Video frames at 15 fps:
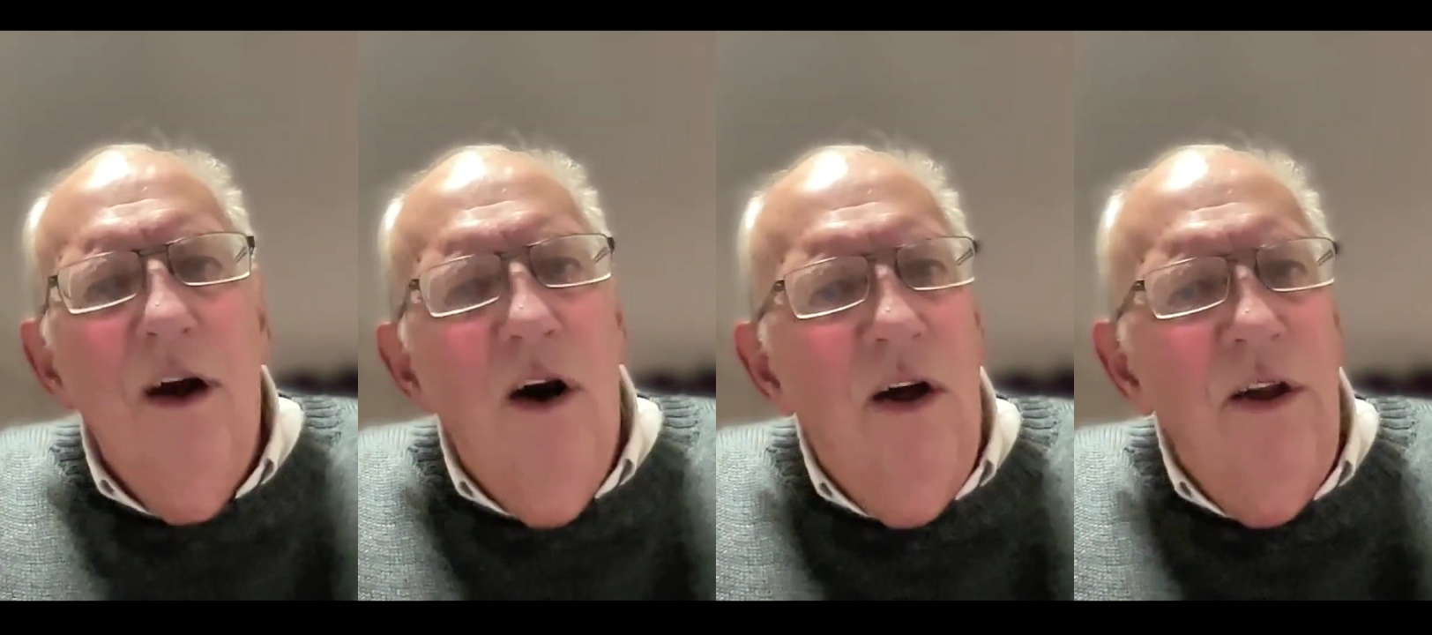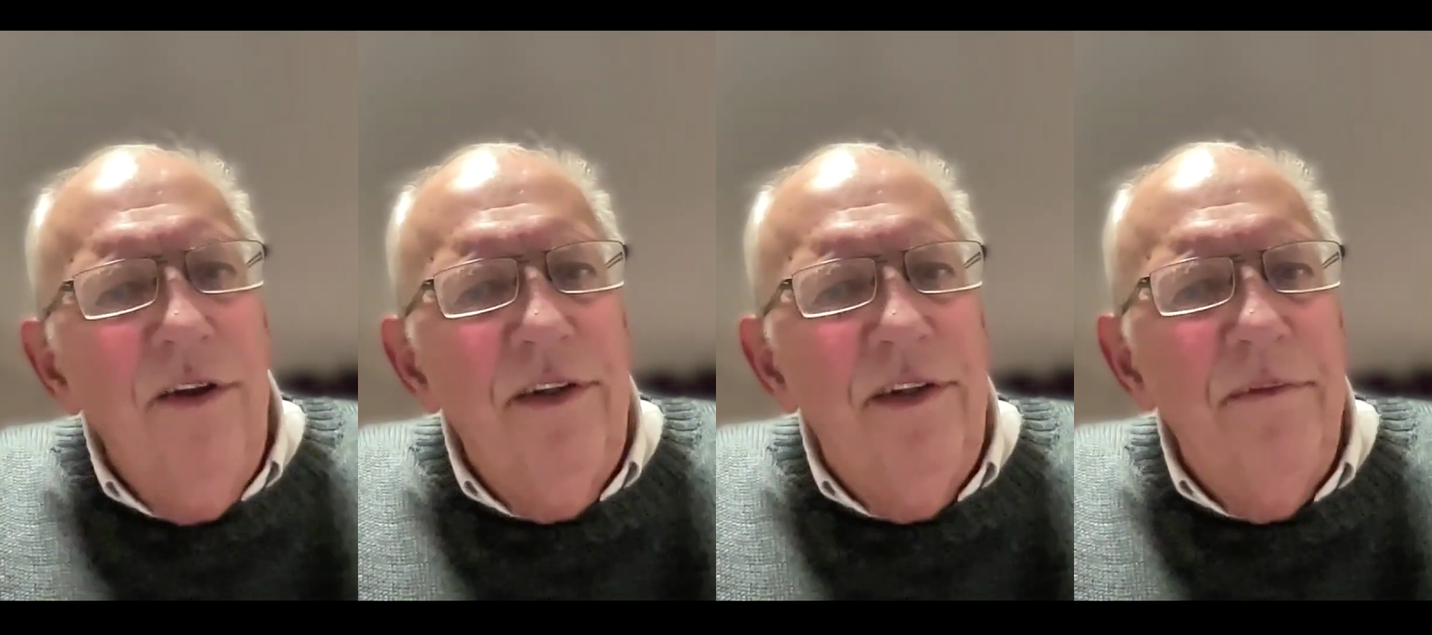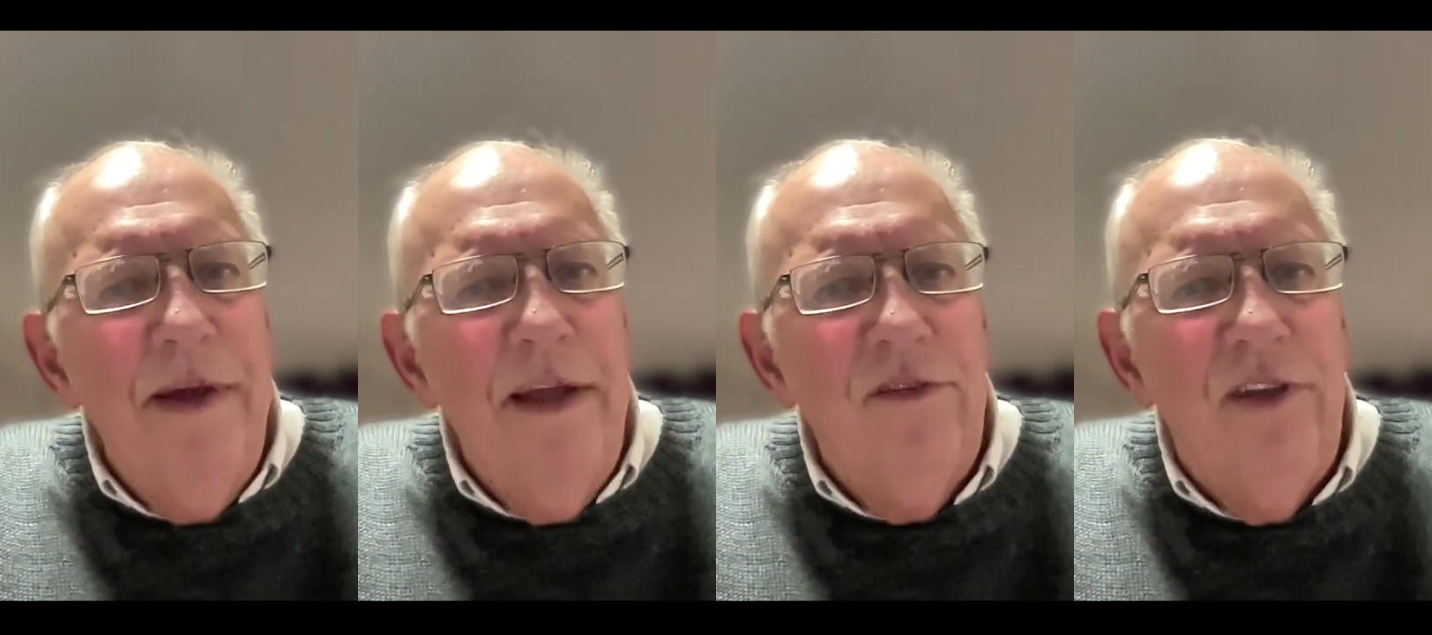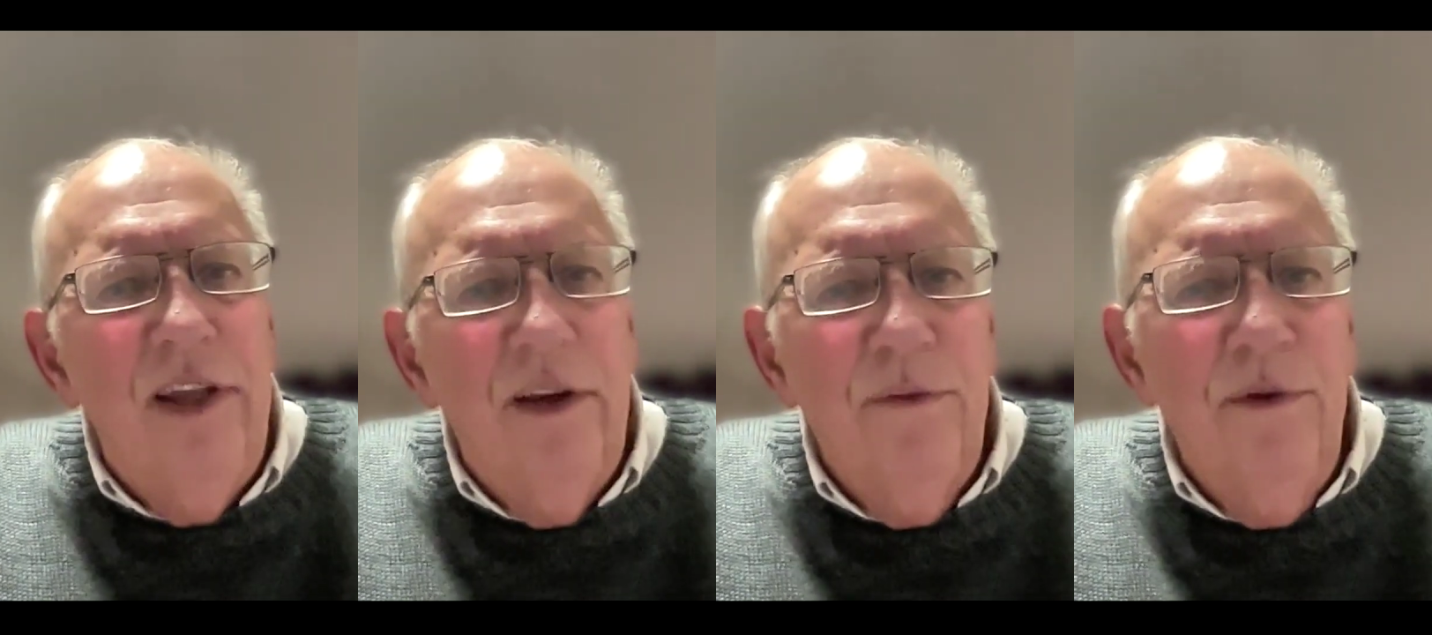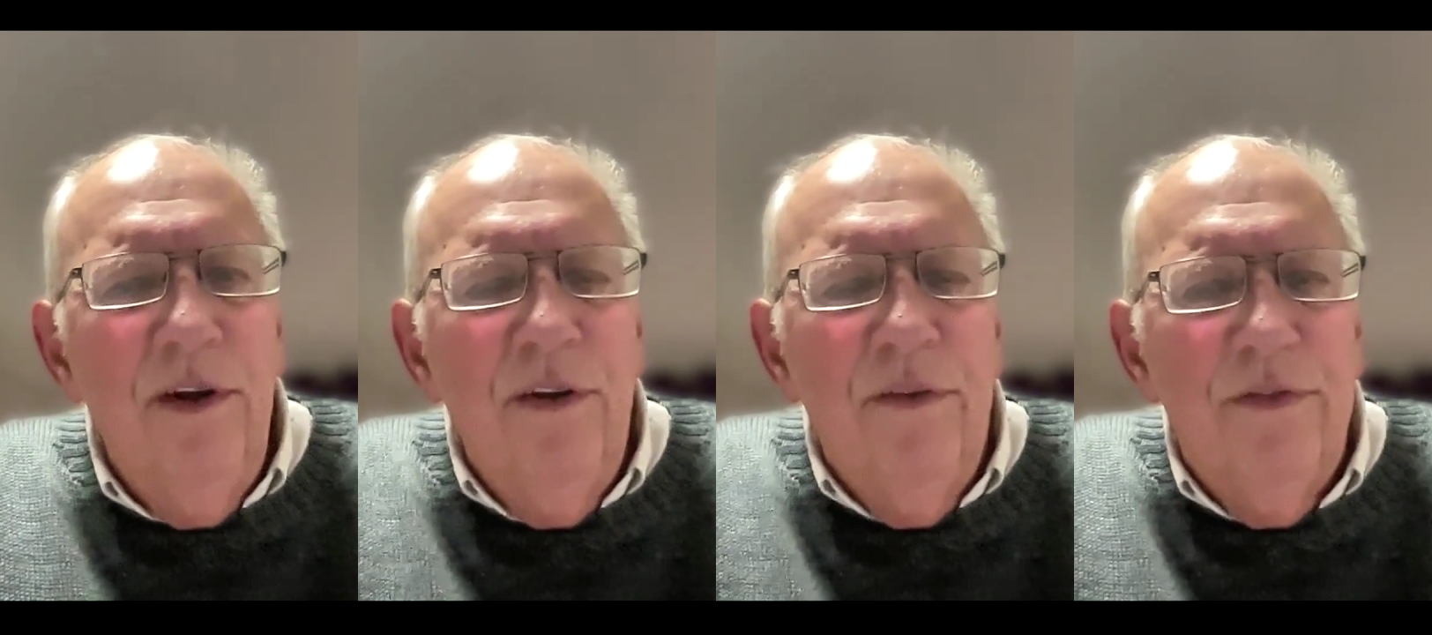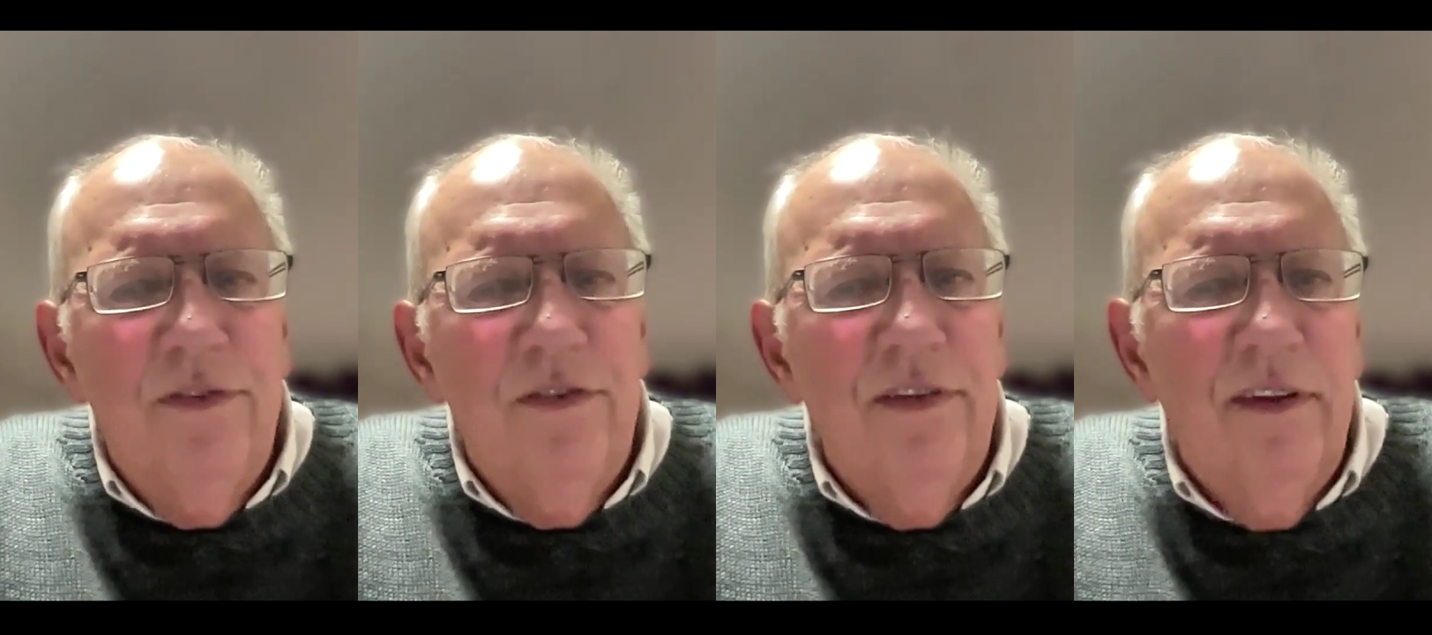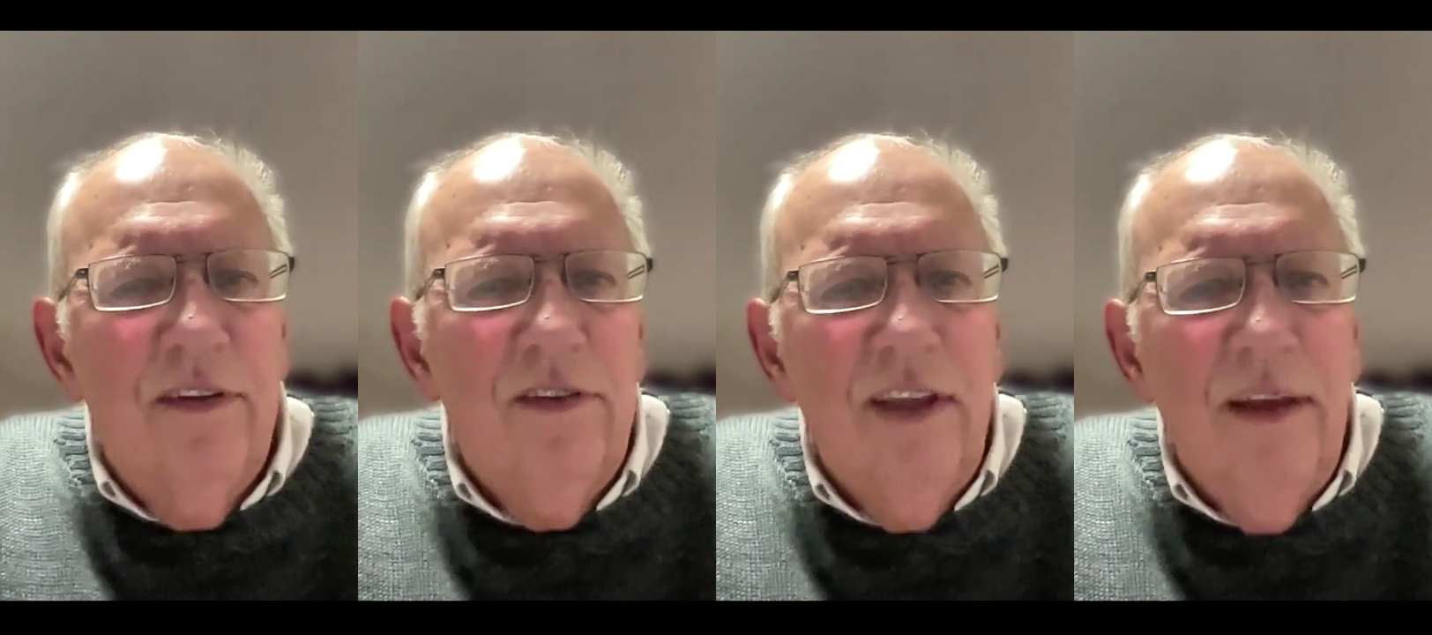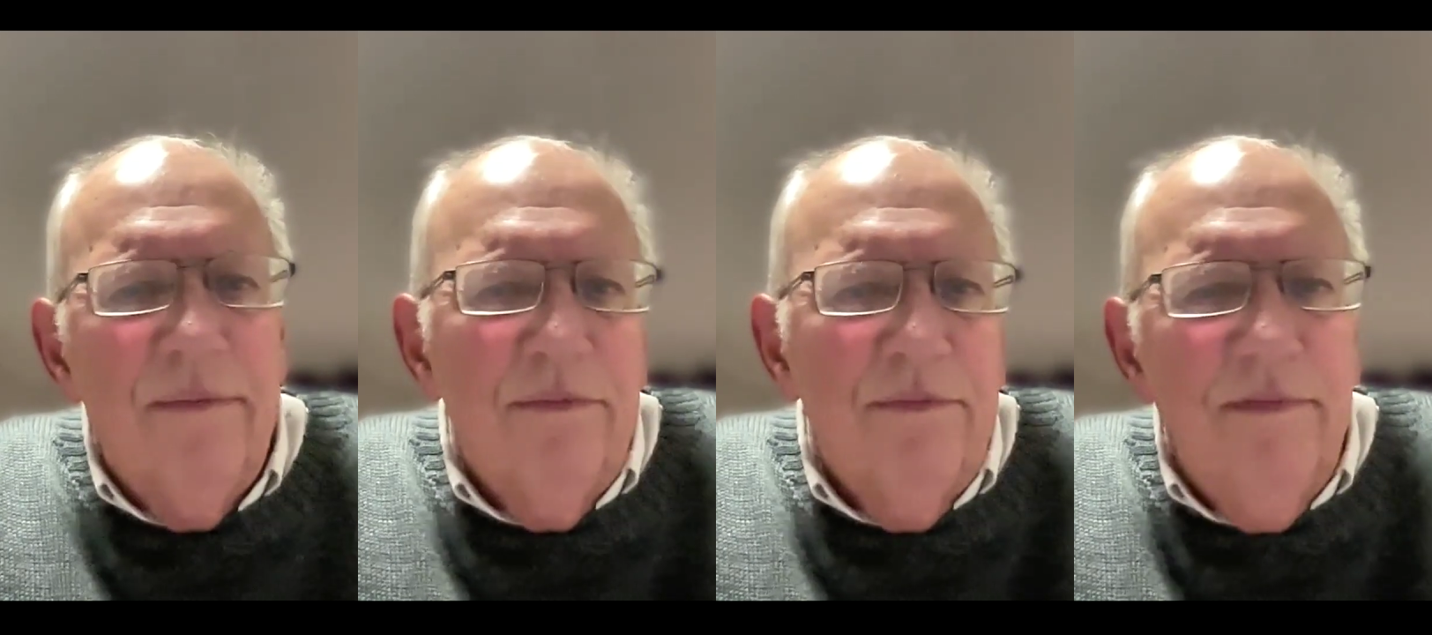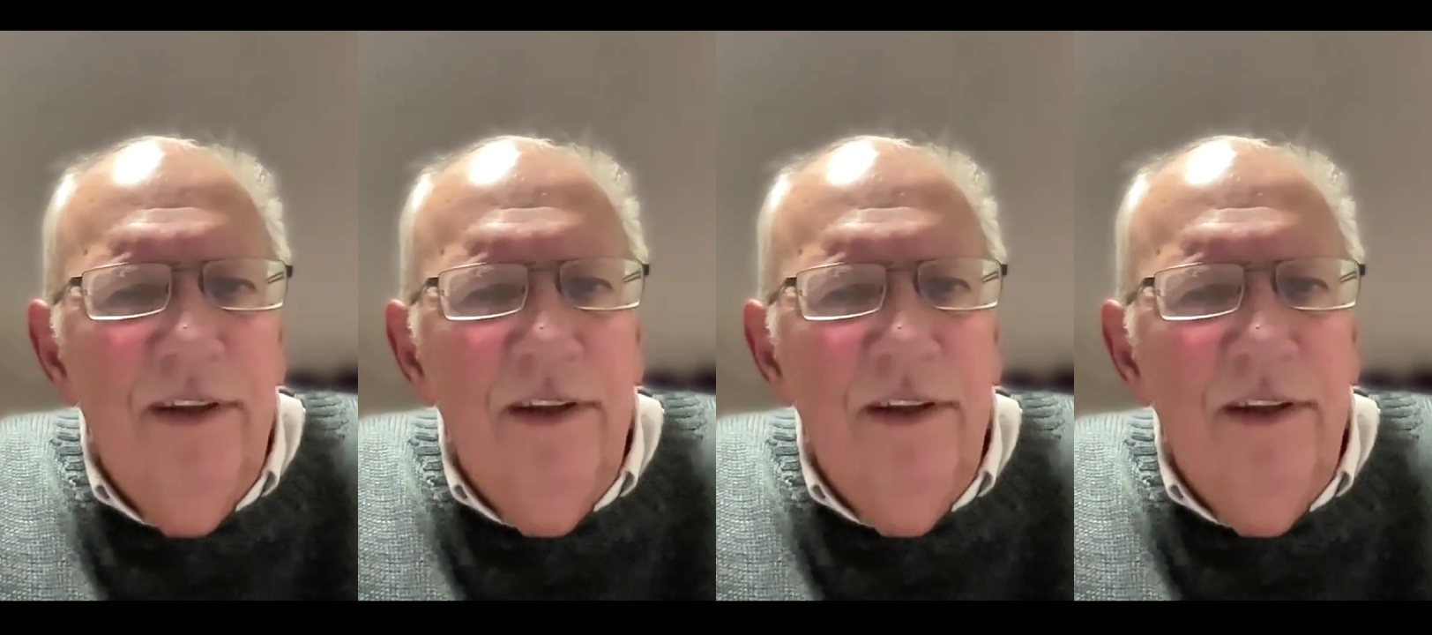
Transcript: on domestic roofs, except,